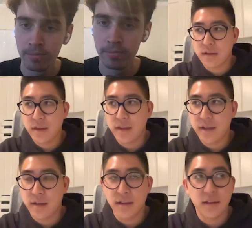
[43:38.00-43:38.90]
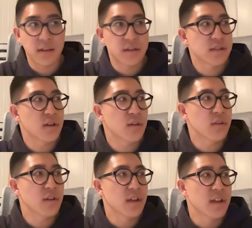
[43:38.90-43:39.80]
Yeah.
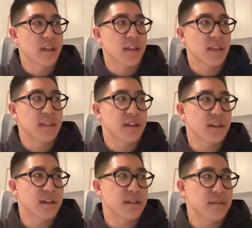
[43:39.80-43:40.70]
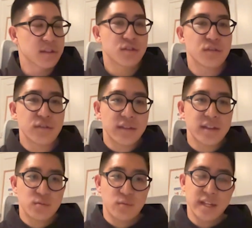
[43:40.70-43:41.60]
So the truth
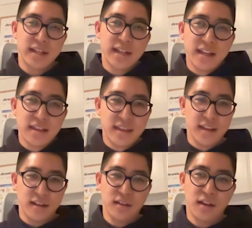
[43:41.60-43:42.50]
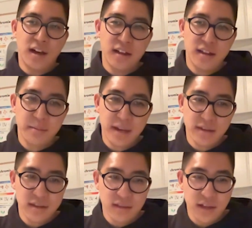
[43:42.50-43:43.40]
is we did think a lot
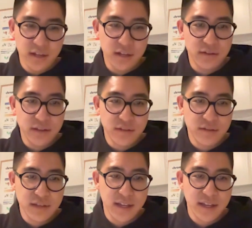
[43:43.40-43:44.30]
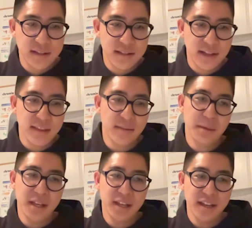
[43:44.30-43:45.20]
about the luxury use case at the
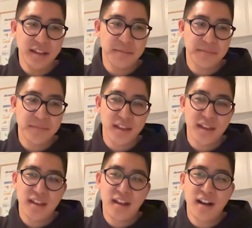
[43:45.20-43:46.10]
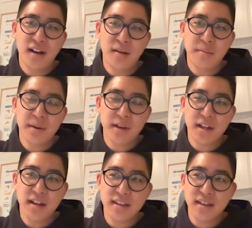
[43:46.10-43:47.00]
beginning. But
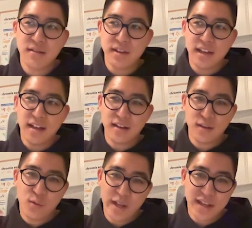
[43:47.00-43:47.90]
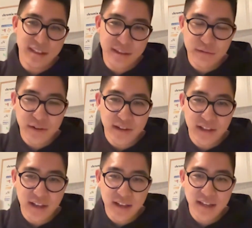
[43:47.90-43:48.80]
I think we kind of quickly
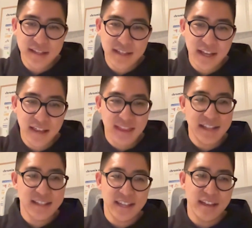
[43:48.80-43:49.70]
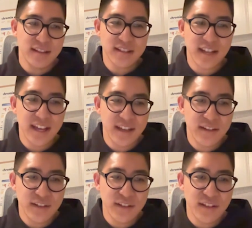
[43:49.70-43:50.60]
realized that the sales
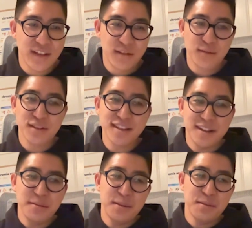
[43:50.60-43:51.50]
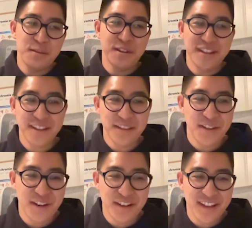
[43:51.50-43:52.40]
cycle was going to be really
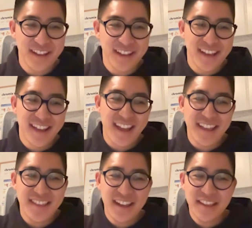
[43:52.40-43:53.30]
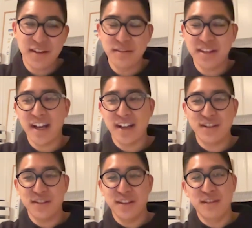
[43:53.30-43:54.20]
long, and that there's
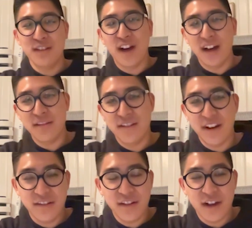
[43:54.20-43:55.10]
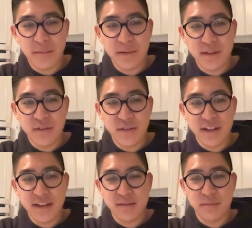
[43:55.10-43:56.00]
actually a lot of other
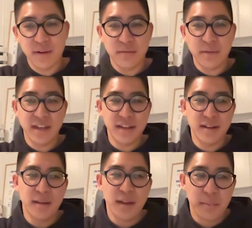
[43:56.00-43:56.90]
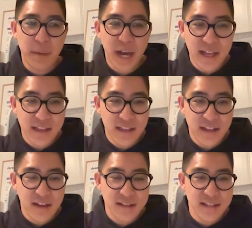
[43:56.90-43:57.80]
opportunities where we can pilot
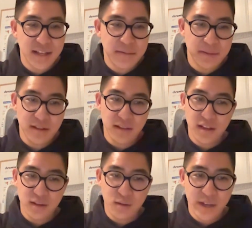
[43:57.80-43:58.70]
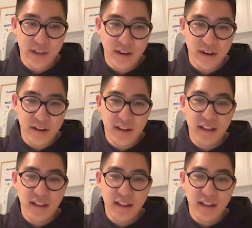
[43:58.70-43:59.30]
concepts a lot quicker.